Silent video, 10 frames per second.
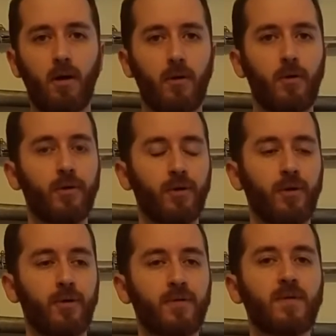
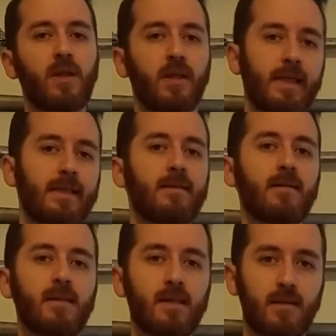earlier late
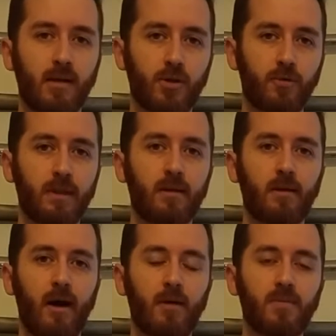16th century
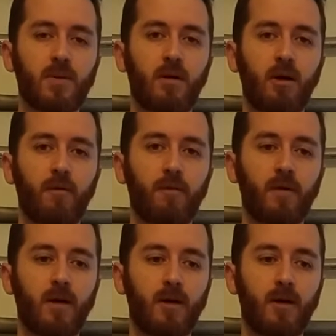types of